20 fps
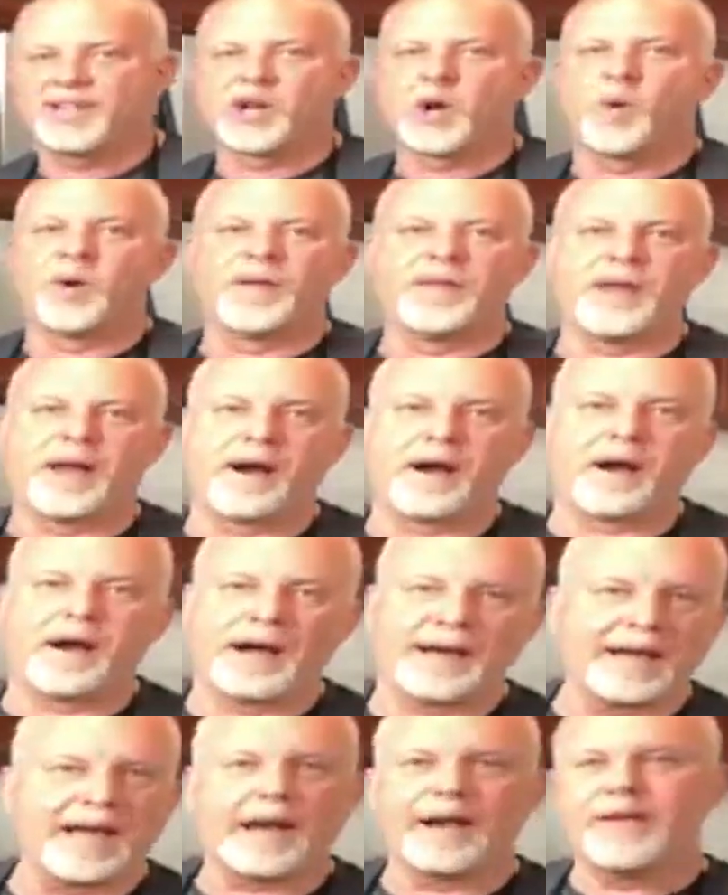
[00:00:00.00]
to go in there
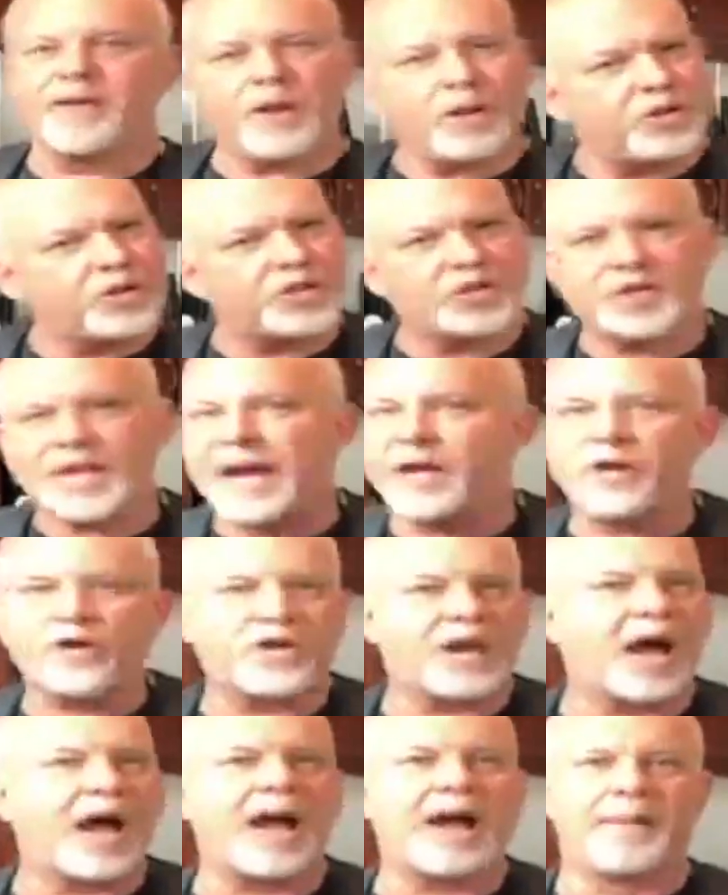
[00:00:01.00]
and kind of, just take your
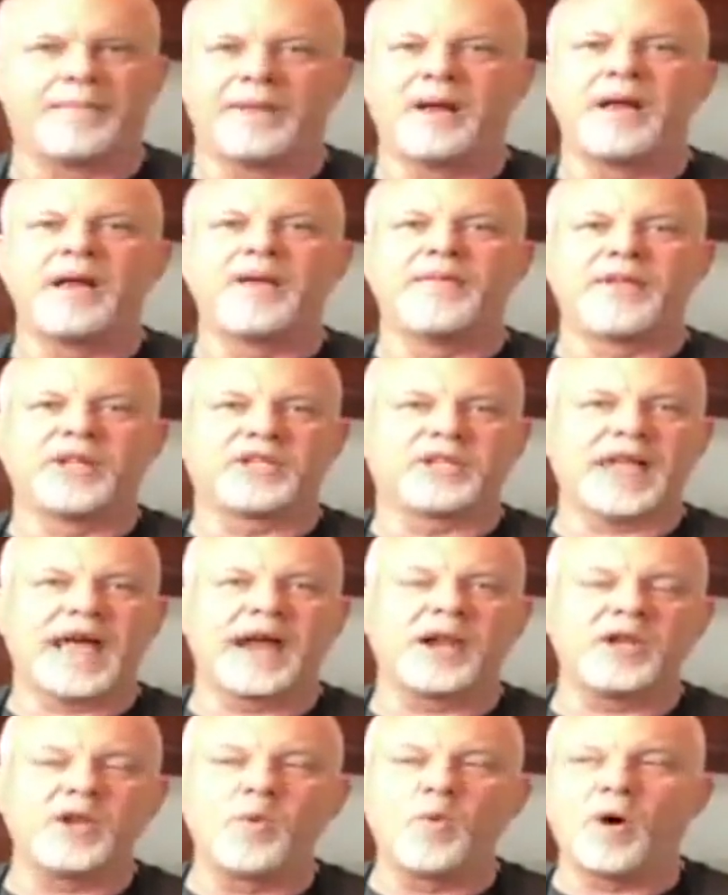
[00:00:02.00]
time.
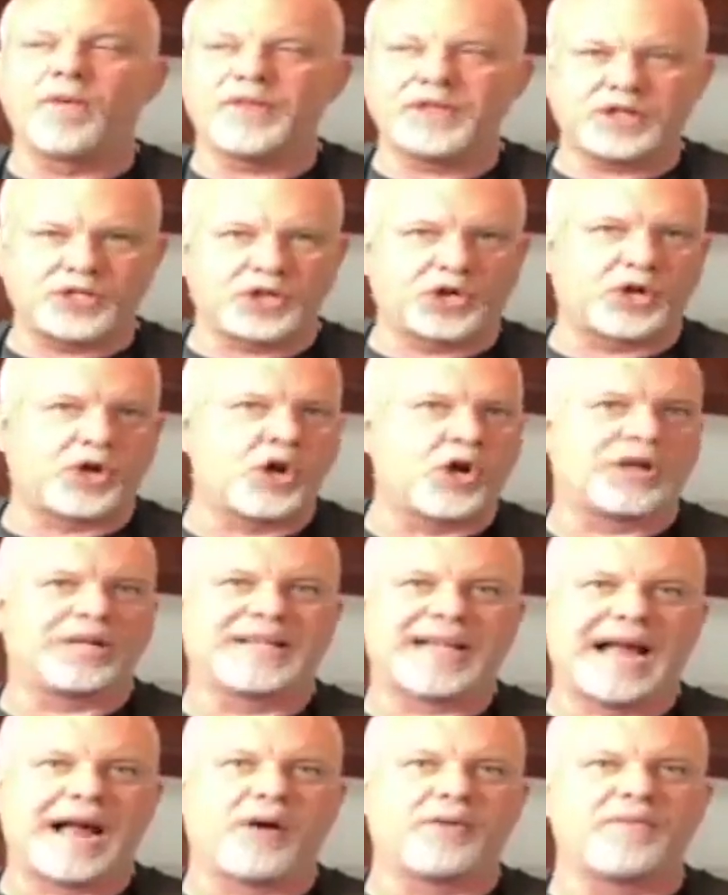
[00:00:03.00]
You want this to
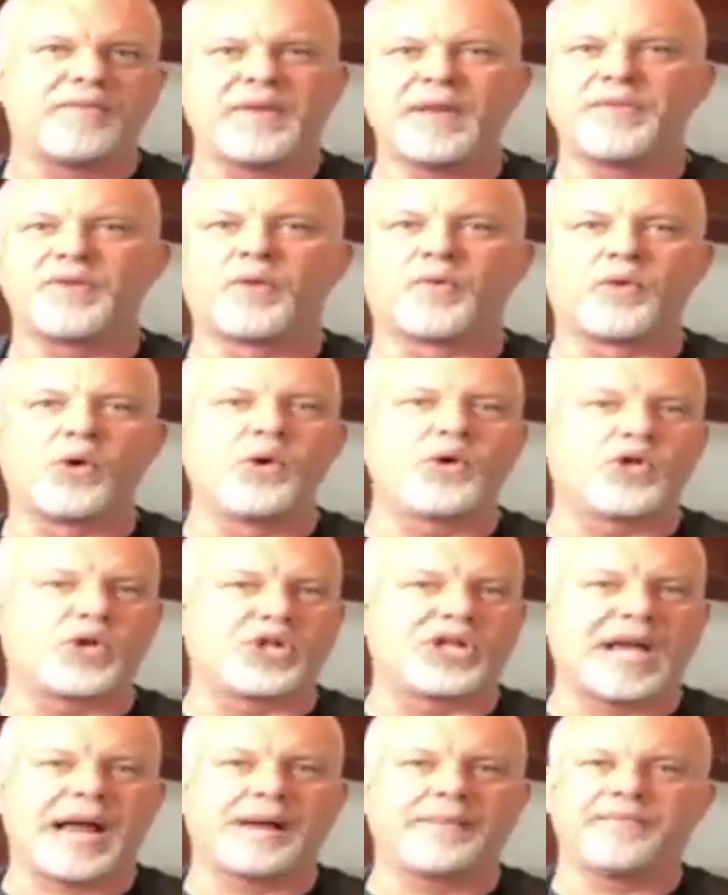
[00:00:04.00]
cook down. The roux
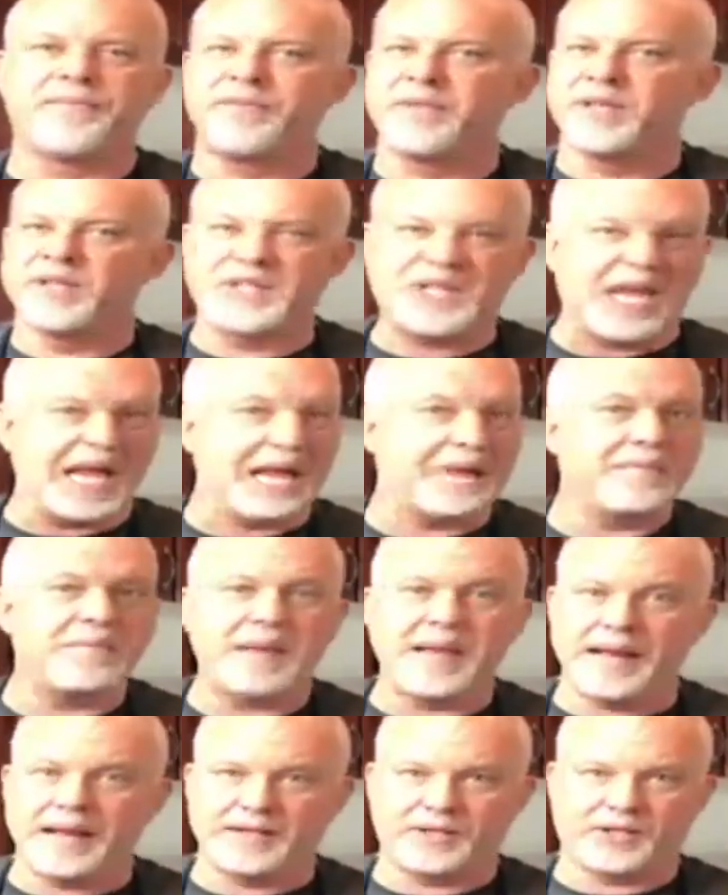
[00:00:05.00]
should take 10
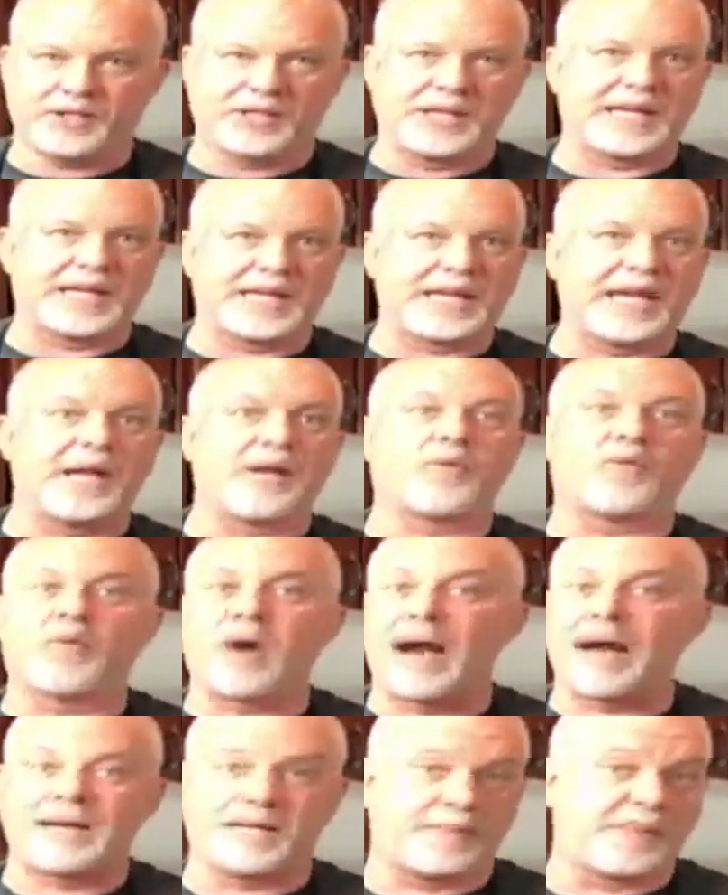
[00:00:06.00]
minutes to get
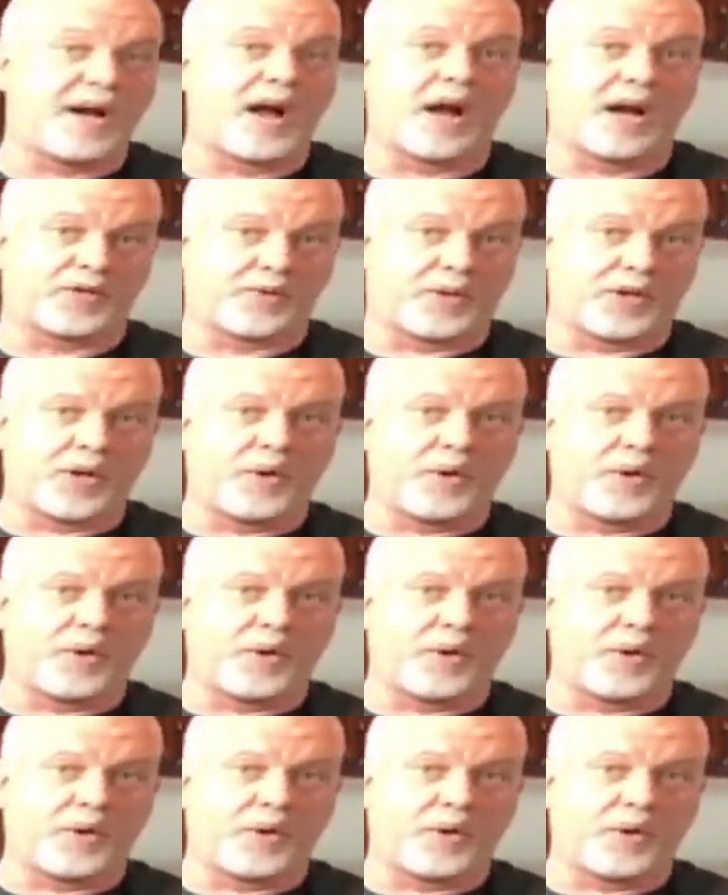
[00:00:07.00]
right, to be honest with